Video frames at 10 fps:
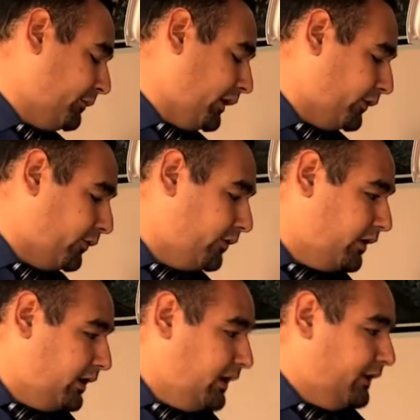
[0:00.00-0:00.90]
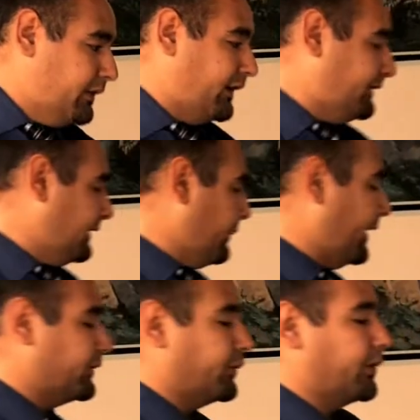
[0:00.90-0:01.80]
model. The nice thing
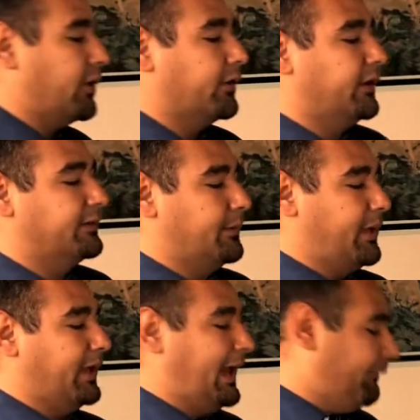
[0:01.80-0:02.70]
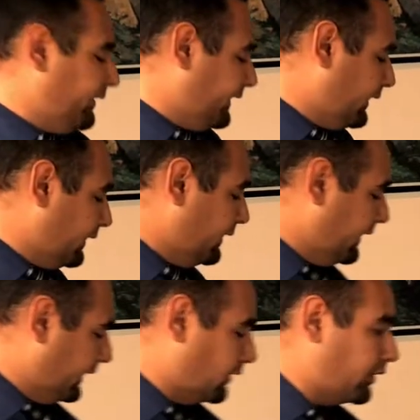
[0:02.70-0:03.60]
about Toyota is they make everything
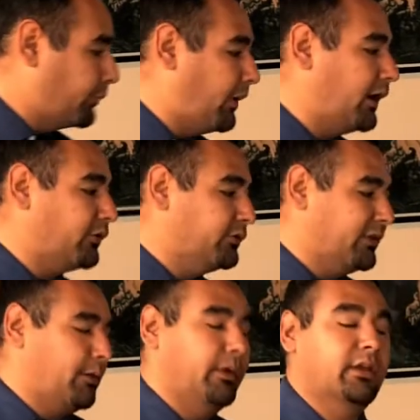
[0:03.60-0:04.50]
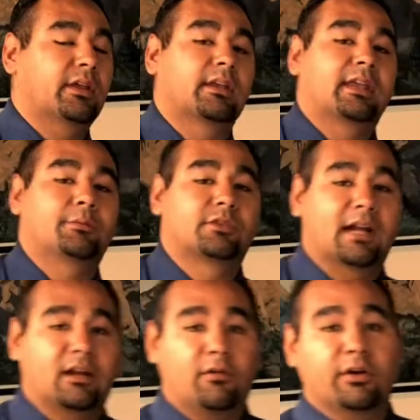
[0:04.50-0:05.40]
in clear bottles, so that way you can keep
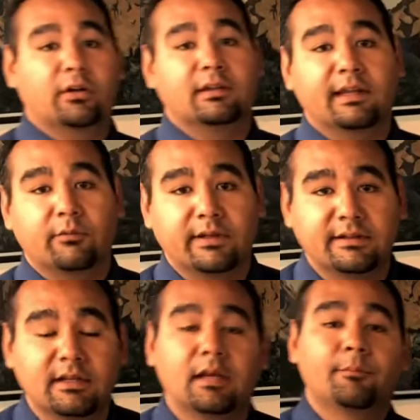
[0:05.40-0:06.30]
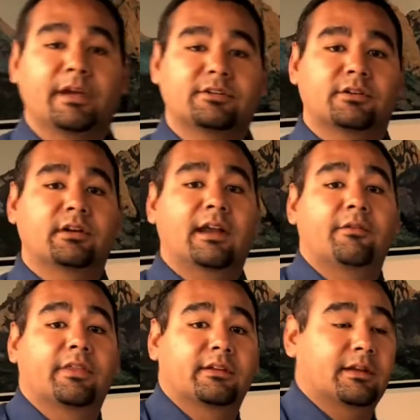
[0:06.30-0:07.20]
track of all your liquids, make sure
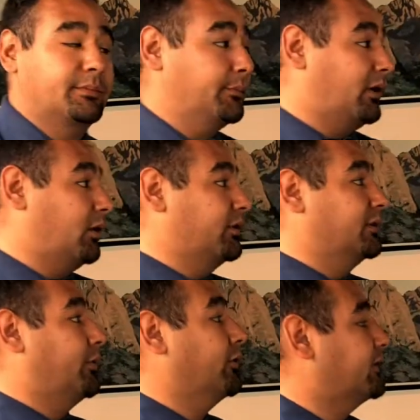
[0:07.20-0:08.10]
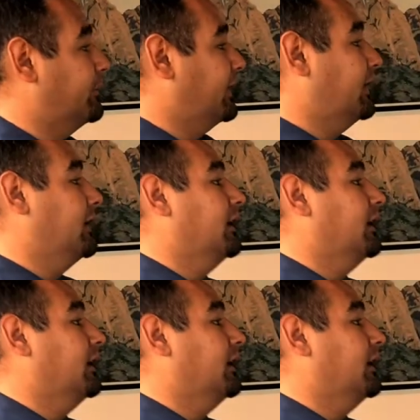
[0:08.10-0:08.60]
everything's up to par where it's supposed to be.